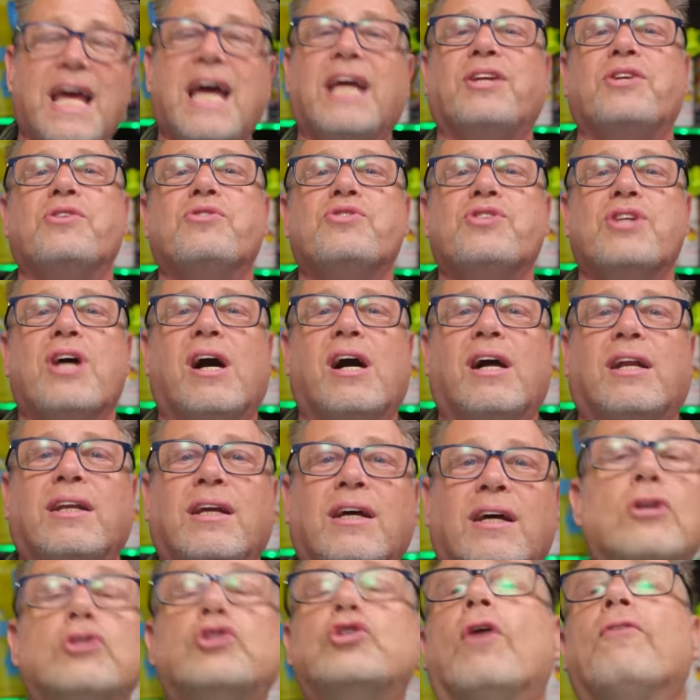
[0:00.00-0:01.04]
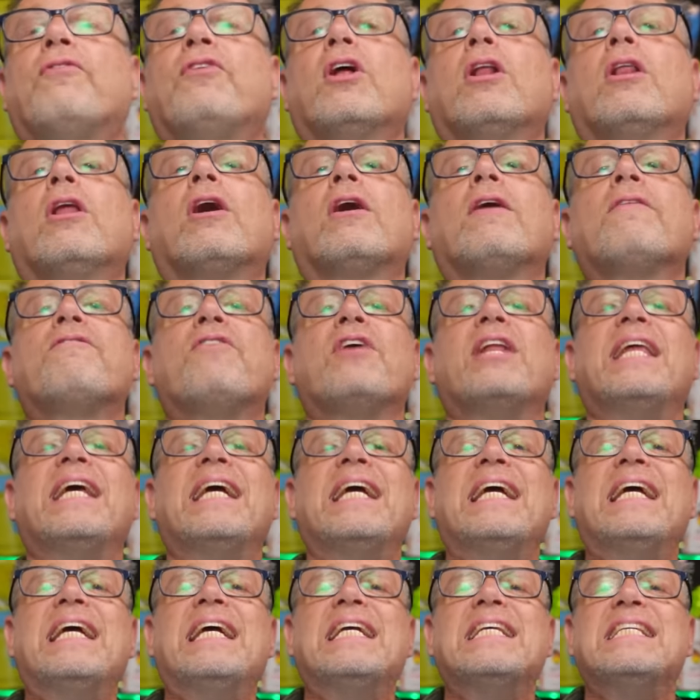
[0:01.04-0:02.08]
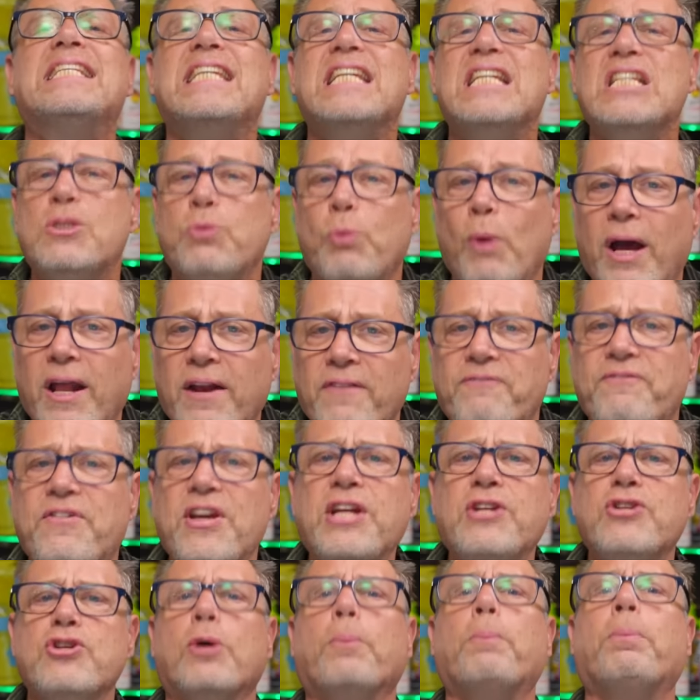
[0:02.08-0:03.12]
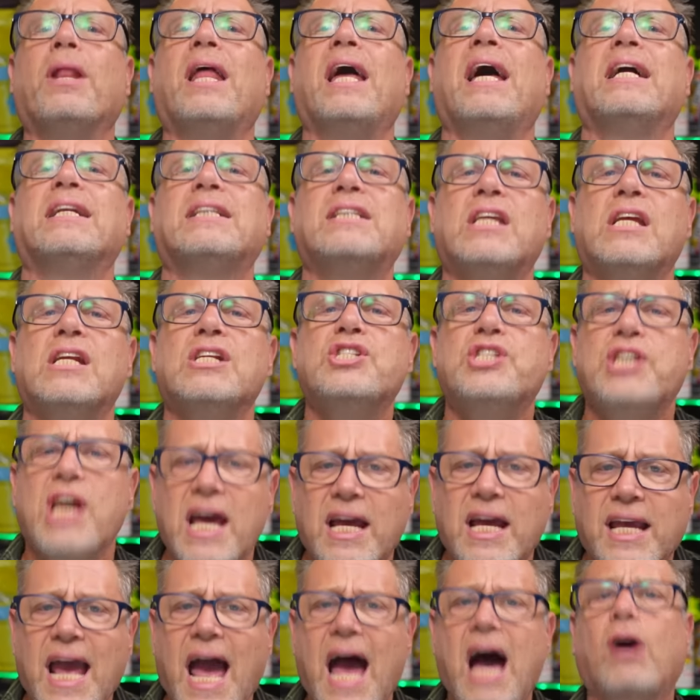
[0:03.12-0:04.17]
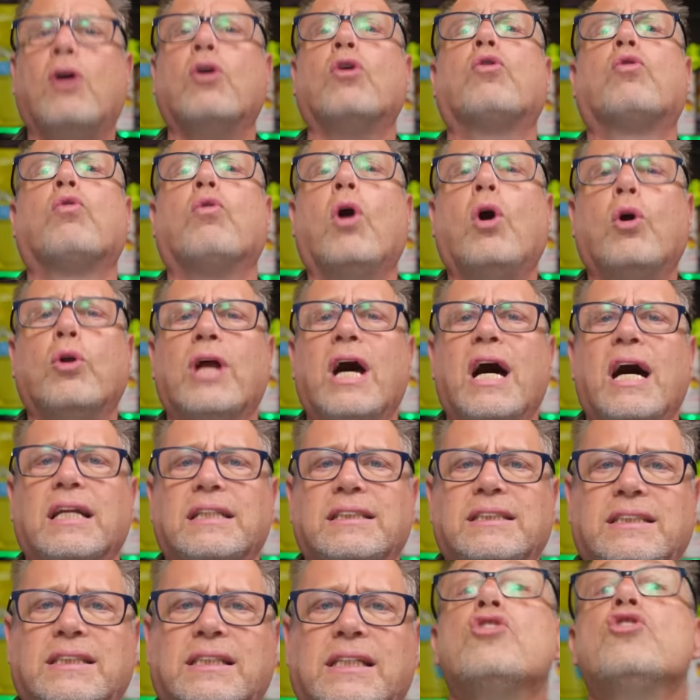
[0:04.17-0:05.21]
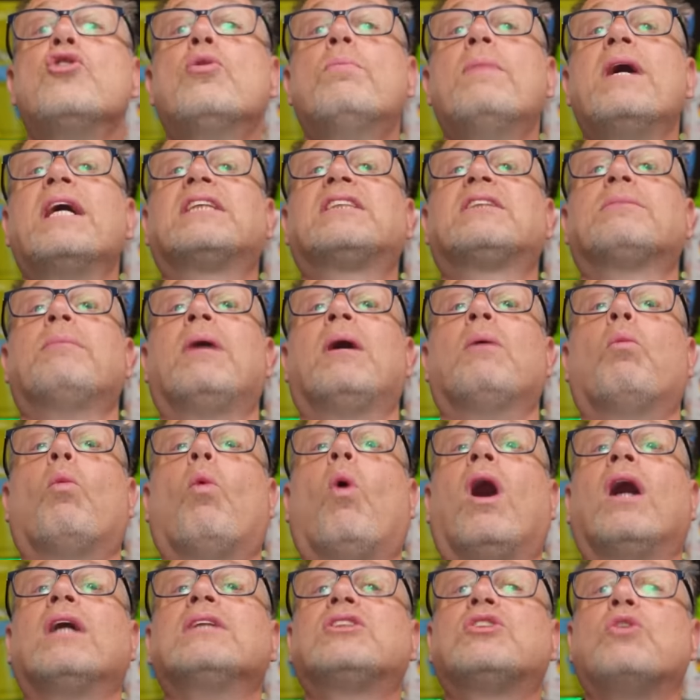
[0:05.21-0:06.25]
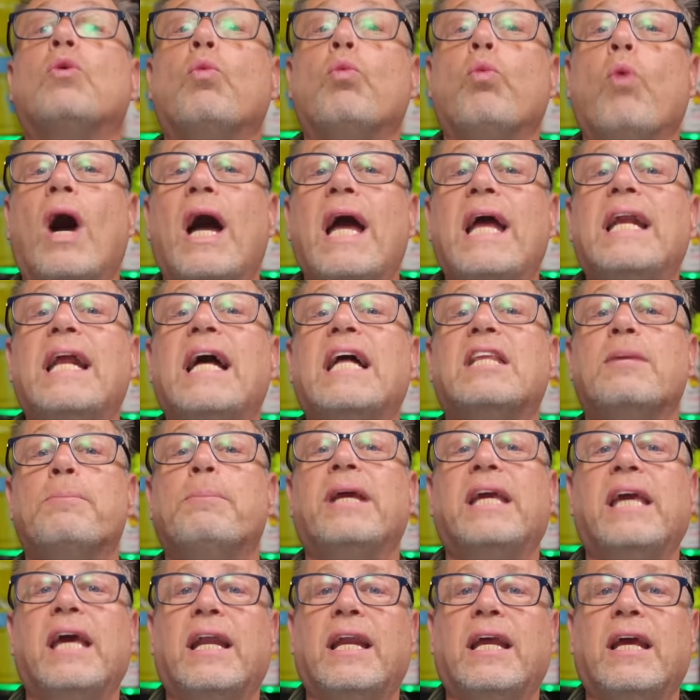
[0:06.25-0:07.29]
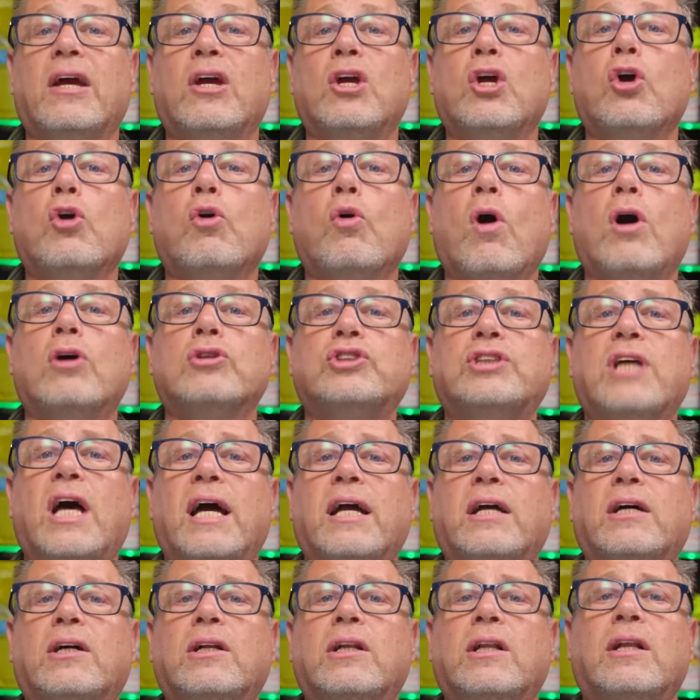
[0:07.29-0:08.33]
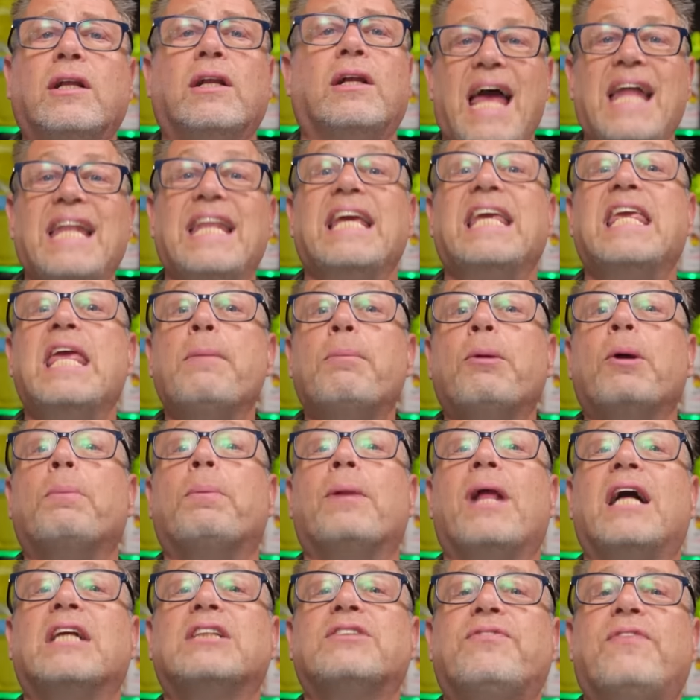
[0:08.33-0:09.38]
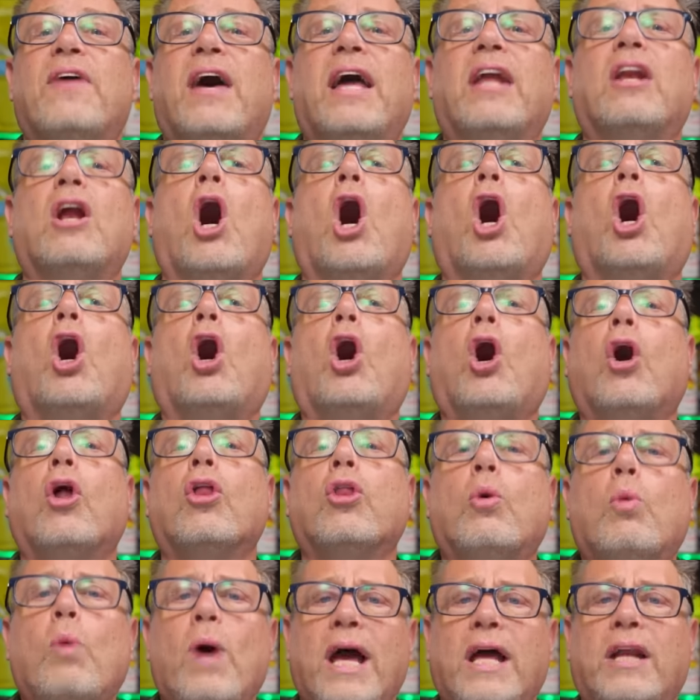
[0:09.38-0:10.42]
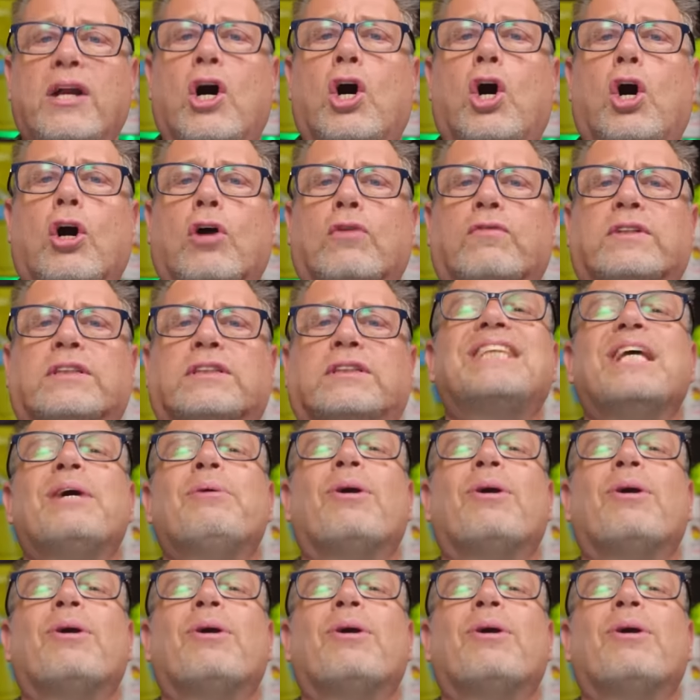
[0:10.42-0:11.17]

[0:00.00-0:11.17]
Thank you, John. So if you're looking for the easiest way to feed your plants, check out Grow Dots. You mix them in once right at the beginning of your grow cycle, and they keep your plants fed all the way to harvest.